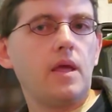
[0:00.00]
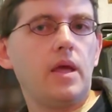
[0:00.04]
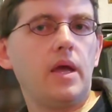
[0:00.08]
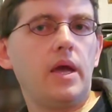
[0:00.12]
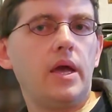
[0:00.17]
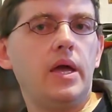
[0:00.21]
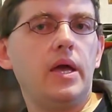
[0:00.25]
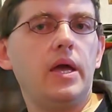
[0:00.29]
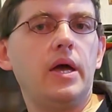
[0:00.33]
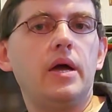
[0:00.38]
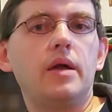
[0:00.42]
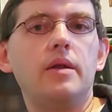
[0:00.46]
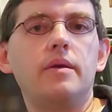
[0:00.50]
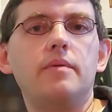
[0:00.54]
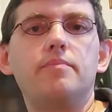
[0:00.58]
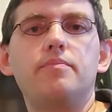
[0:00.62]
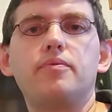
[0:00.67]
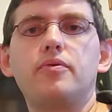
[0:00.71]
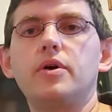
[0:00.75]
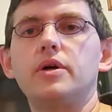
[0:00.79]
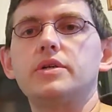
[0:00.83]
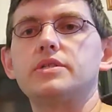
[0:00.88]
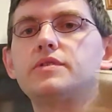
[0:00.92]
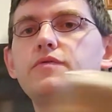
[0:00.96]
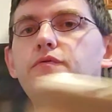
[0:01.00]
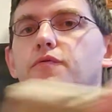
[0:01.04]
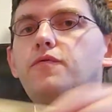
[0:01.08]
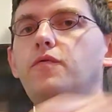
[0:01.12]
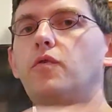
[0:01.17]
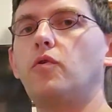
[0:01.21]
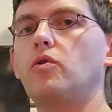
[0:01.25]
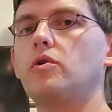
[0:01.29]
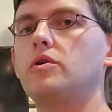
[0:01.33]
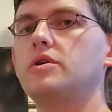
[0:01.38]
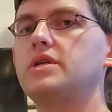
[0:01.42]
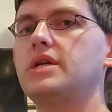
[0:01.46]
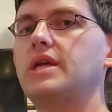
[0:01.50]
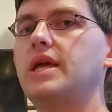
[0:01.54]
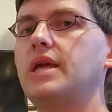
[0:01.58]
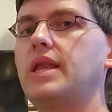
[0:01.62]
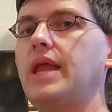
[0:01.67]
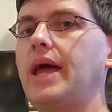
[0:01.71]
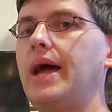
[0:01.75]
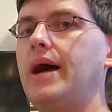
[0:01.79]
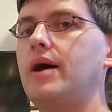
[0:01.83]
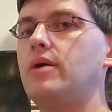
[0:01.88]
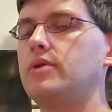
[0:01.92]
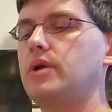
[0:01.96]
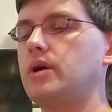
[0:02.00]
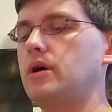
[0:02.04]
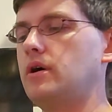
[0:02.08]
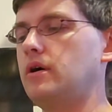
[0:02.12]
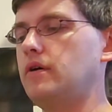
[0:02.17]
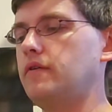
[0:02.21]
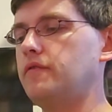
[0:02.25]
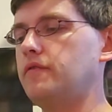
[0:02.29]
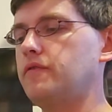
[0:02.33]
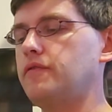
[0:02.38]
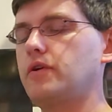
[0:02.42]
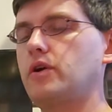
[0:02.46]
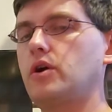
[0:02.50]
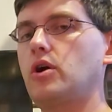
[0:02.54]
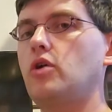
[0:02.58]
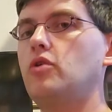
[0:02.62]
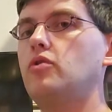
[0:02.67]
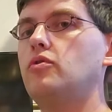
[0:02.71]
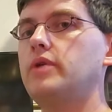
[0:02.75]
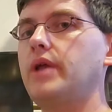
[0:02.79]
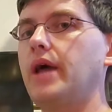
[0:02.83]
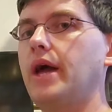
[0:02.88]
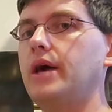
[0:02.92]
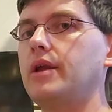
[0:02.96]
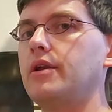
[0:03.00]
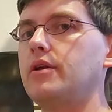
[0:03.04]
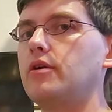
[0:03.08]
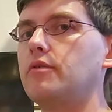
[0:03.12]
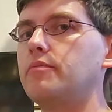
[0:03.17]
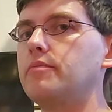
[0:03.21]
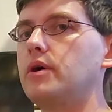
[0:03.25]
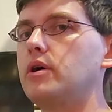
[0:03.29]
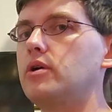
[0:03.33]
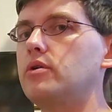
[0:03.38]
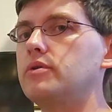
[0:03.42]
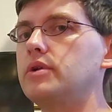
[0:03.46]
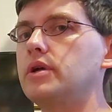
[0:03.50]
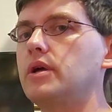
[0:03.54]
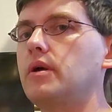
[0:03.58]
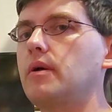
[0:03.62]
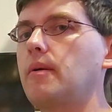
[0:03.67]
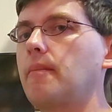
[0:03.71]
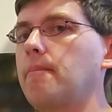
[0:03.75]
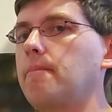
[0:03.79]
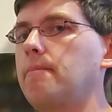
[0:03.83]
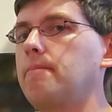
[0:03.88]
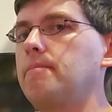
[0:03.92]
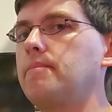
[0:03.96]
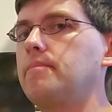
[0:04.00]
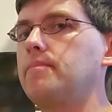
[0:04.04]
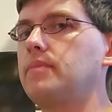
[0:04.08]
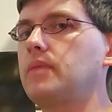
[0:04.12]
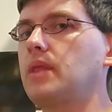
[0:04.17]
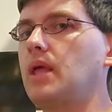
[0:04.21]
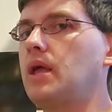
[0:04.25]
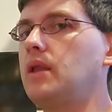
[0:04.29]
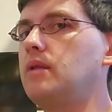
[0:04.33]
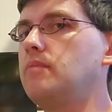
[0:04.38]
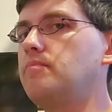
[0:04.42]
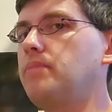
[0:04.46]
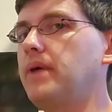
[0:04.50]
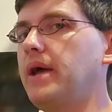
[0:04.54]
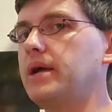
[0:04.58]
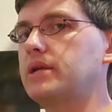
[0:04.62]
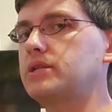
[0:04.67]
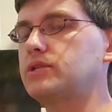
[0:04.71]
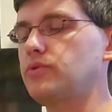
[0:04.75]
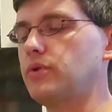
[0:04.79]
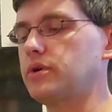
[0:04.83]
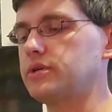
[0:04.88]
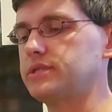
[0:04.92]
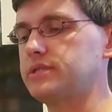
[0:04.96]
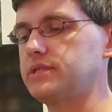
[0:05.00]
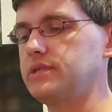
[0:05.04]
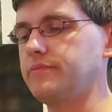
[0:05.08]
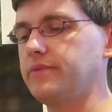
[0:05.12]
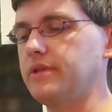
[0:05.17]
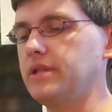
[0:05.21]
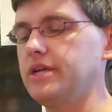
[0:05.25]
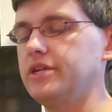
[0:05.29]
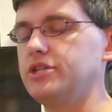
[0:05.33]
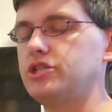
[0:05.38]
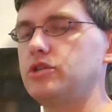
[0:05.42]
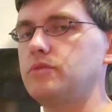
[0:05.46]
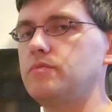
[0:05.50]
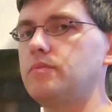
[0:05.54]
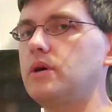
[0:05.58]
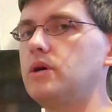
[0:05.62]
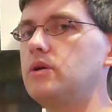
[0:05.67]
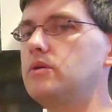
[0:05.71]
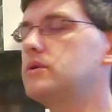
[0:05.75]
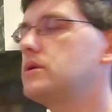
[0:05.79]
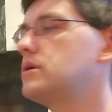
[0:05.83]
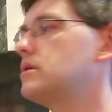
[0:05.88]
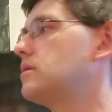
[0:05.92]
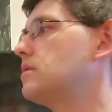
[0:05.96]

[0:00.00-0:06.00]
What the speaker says: and press 4 to get out of code editor mode and back to our simulation mode.